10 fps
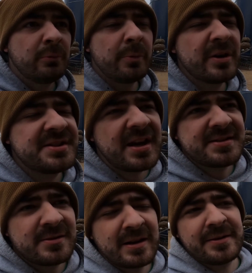We were
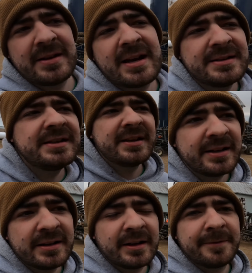tossing around the idea
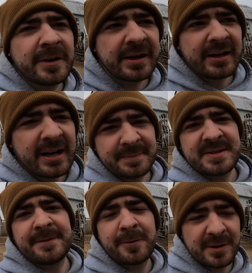of hooking it up
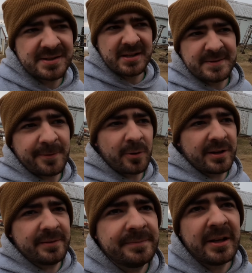to the
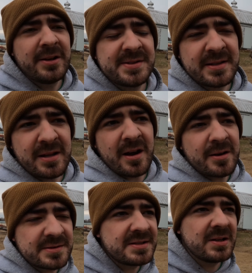4640 and using the
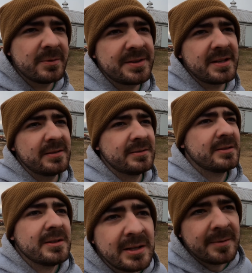auto steer with it,
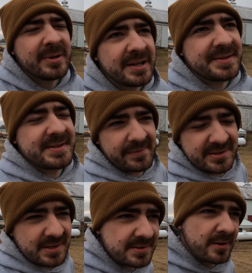but the
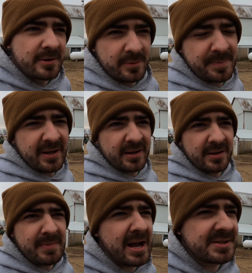7600 would be a
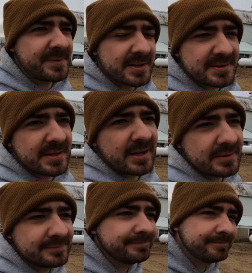good match for this thing.
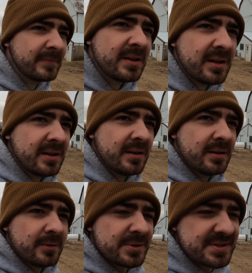
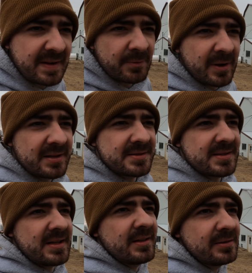We'll just have to wait and
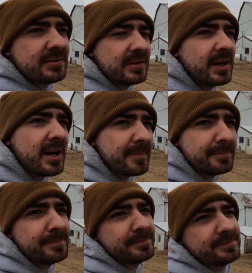see.
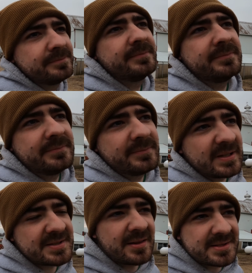
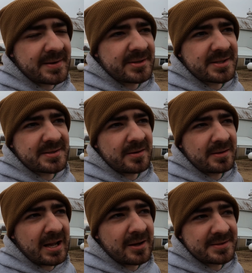It's on the
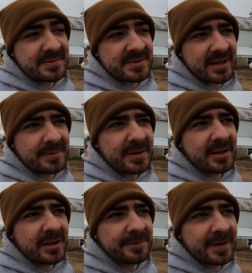7600 now. It seems like it'd be
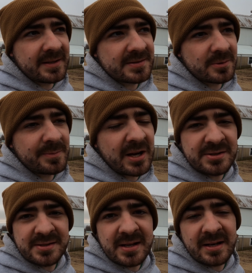a good fit, so we might
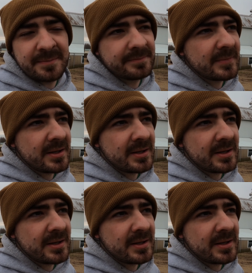just end up